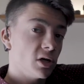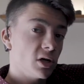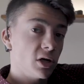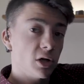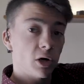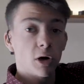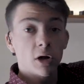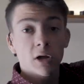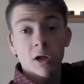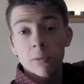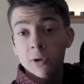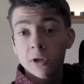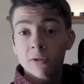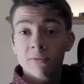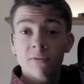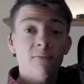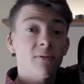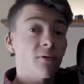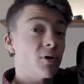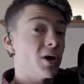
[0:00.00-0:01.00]
it can be
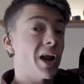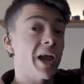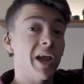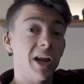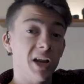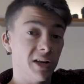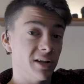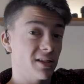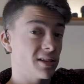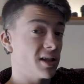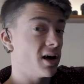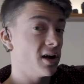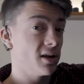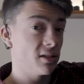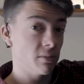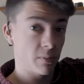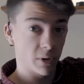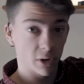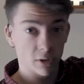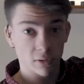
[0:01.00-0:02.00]
for any size
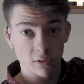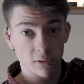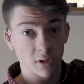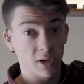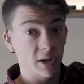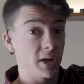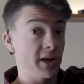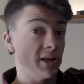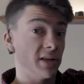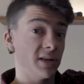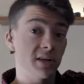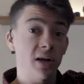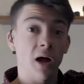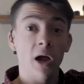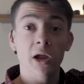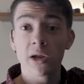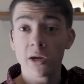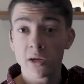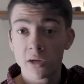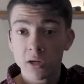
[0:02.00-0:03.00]
person, like any
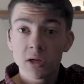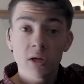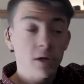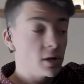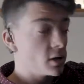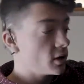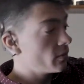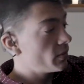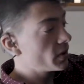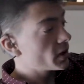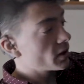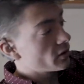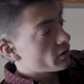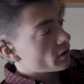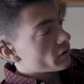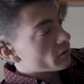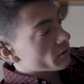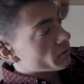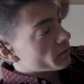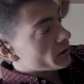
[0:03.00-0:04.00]
height, because
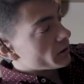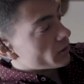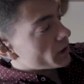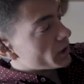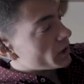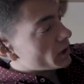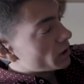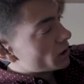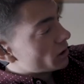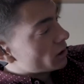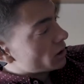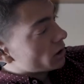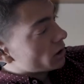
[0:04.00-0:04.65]
there's a thing right here